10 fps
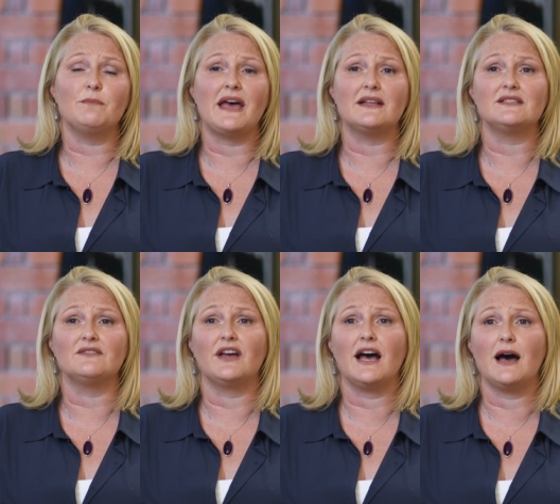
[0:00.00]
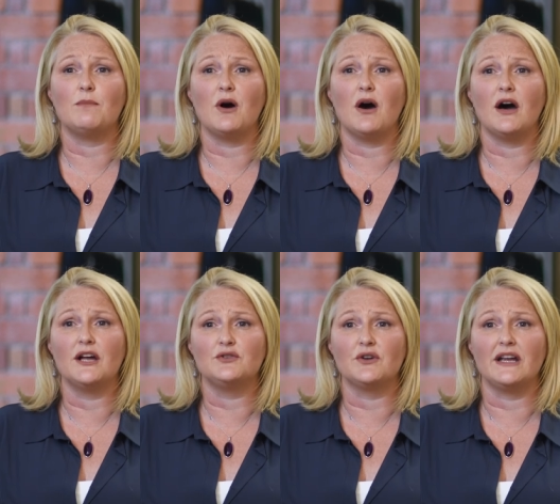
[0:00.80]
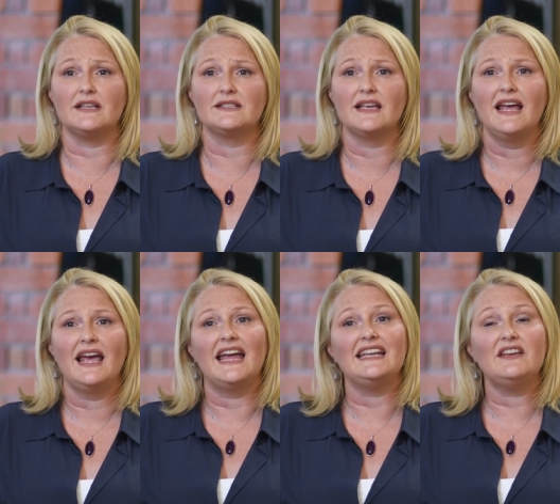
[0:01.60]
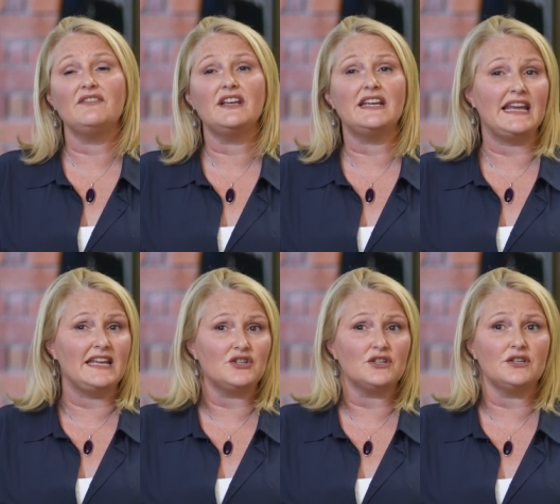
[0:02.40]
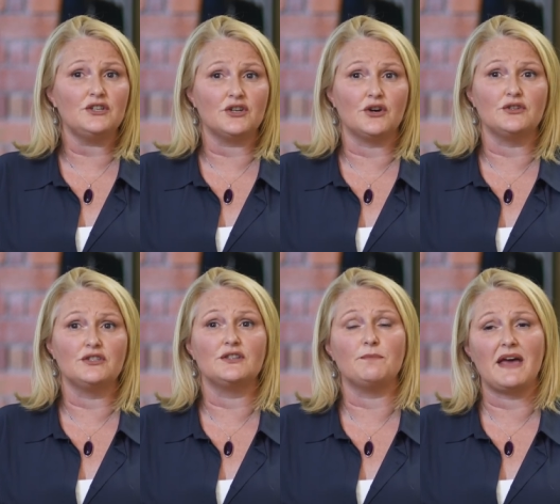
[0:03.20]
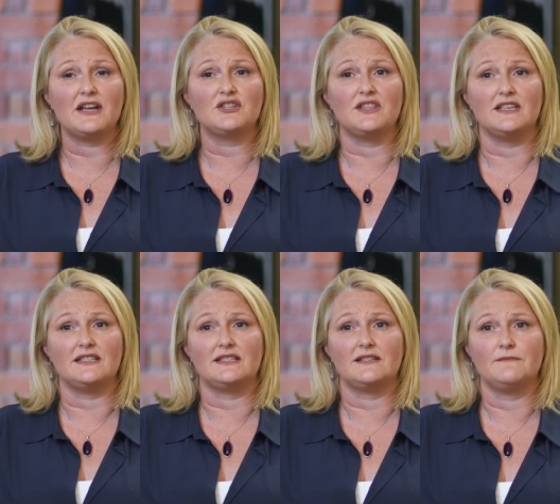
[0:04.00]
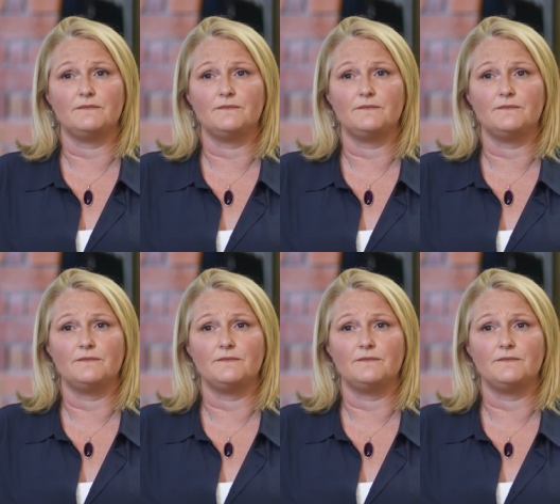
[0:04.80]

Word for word: amounts of carbohydrates and given an insulin dose to match this.